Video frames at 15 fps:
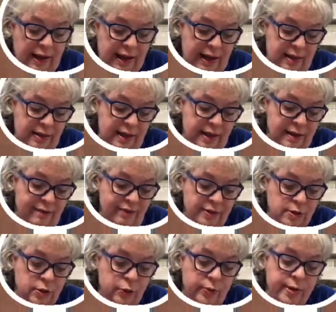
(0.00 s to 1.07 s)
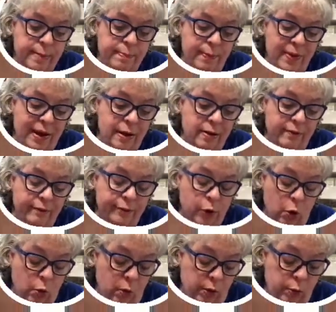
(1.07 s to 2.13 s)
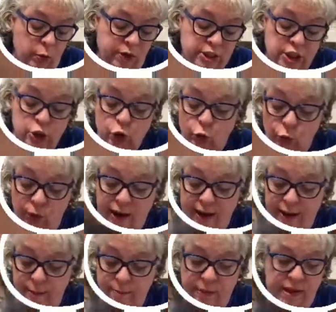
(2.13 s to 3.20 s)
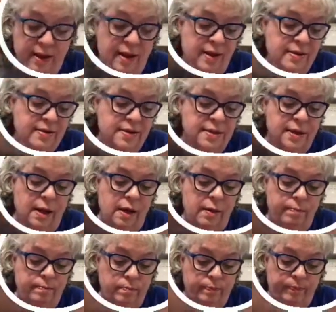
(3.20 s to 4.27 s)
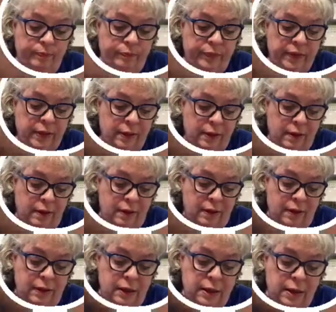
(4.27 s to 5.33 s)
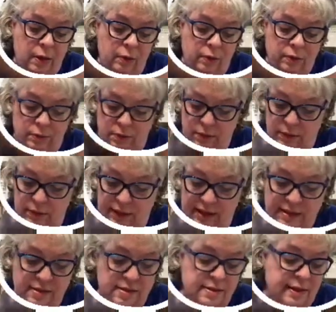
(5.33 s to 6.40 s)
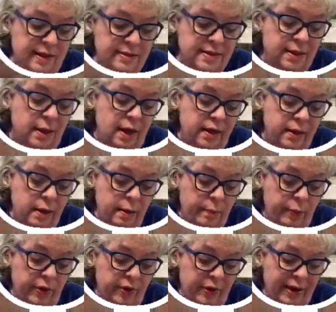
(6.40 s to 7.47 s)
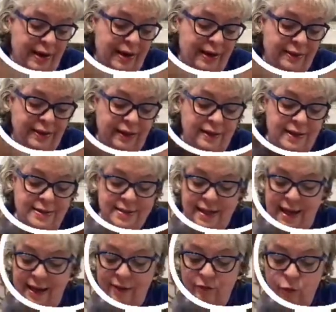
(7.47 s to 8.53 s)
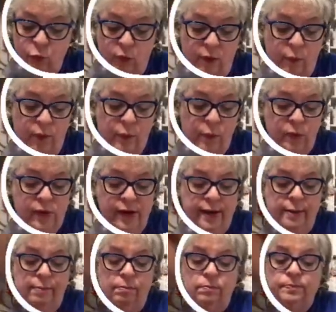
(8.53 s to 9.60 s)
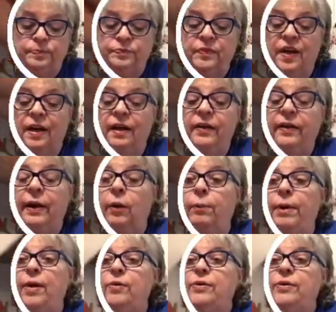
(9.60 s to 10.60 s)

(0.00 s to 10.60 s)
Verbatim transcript: and they give us 3 ear of corn, which is great because, you know, it's an odd number, and I think that's kind of what we want. Look at the little bow